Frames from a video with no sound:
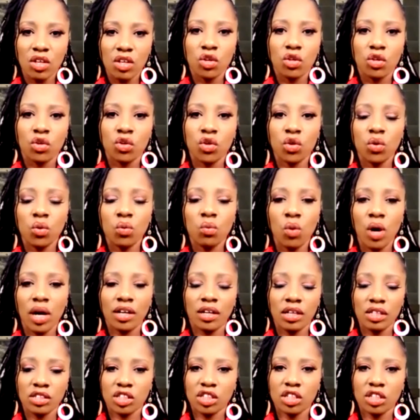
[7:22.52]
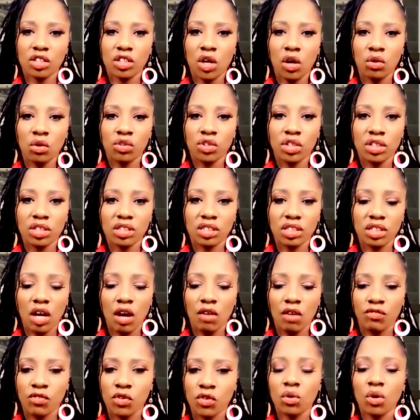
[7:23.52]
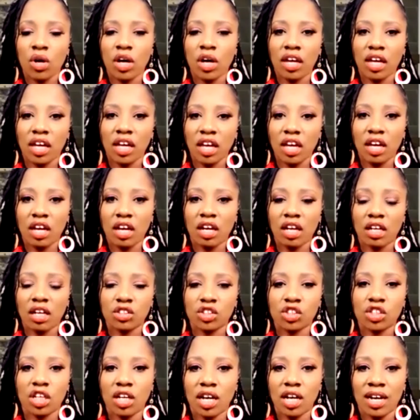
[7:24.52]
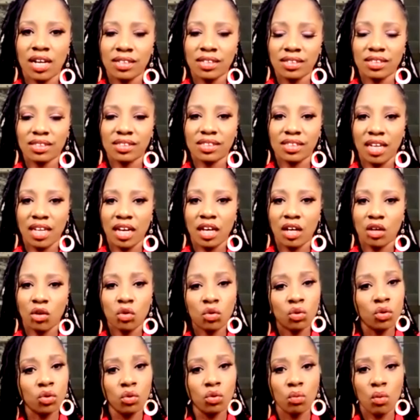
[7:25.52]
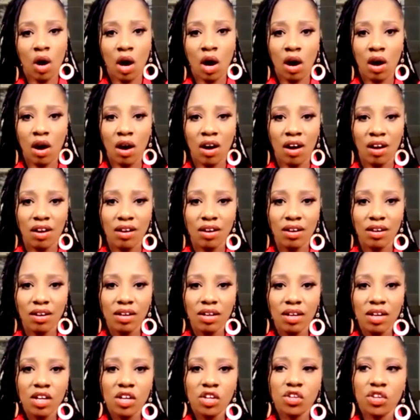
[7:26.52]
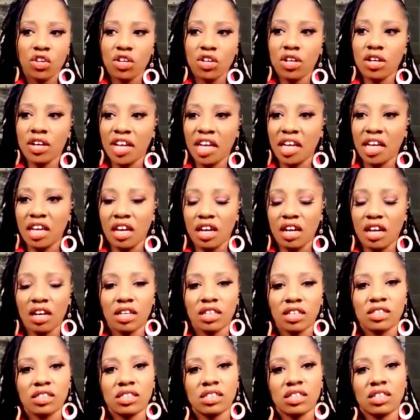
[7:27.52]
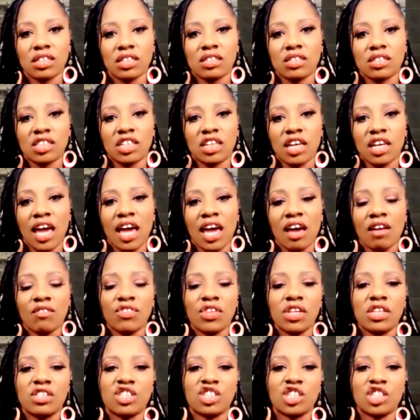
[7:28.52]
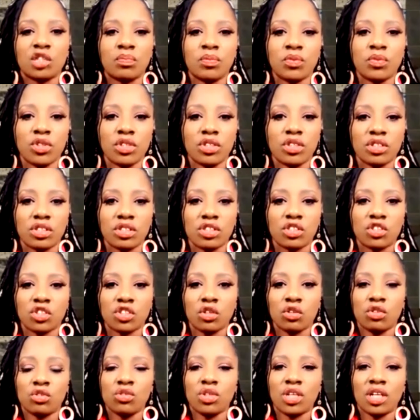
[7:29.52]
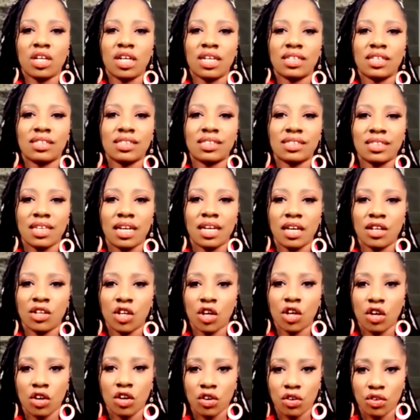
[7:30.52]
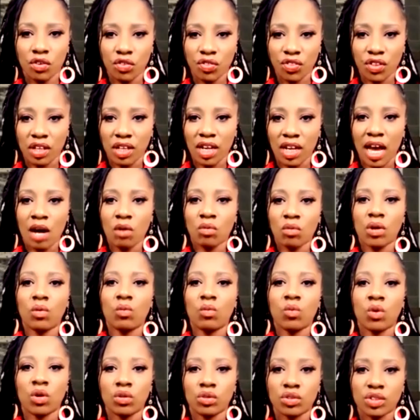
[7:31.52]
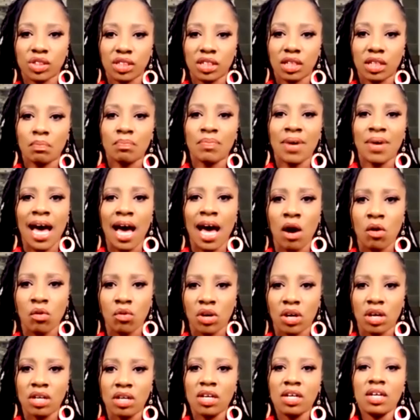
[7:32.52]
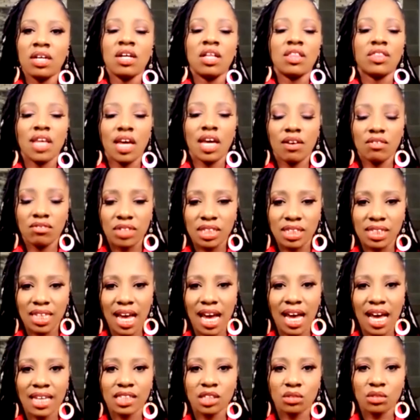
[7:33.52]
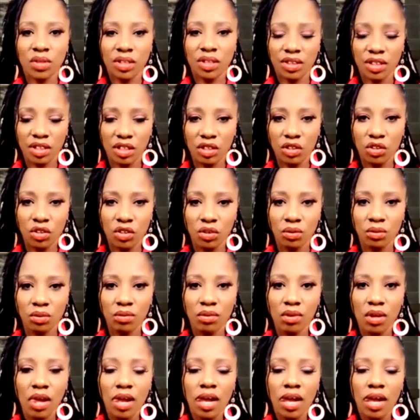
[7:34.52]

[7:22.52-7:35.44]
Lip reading: You wanted to know yourself. You are here to understand who you are. You're here to have these experiences so you can understand the earth and how it works and the power that resides within you.